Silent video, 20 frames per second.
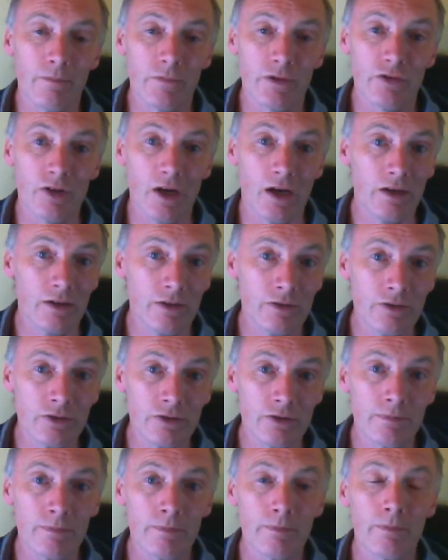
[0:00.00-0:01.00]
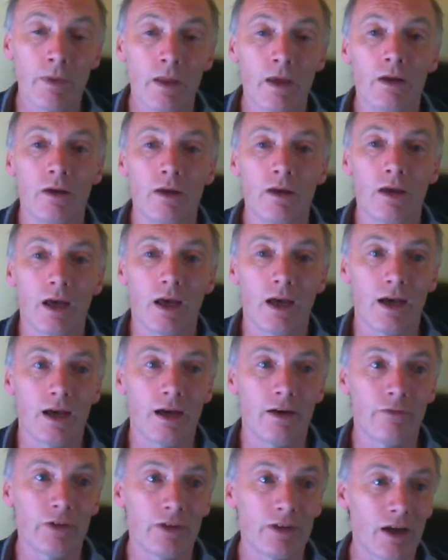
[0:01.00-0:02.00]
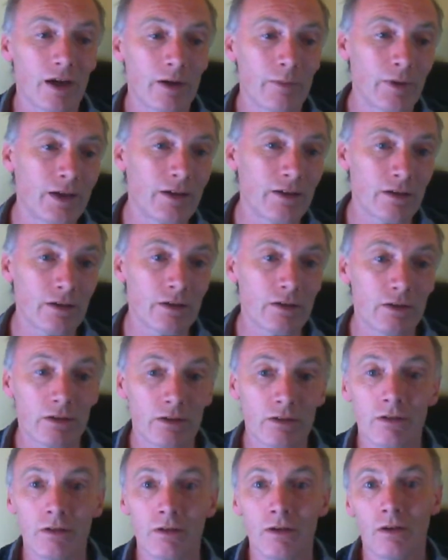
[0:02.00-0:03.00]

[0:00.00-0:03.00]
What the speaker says: challenge for diabetes.